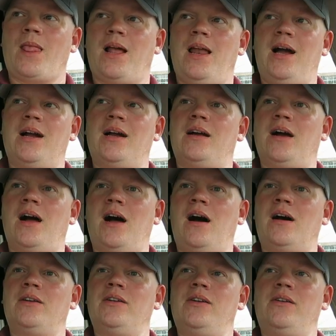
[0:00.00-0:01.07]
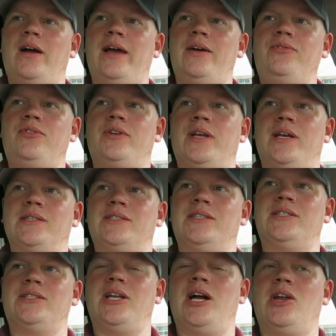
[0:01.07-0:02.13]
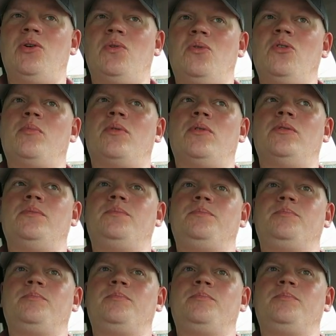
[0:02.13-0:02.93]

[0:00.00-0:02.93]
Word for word: like an odd little aftertaste. It's not horrible.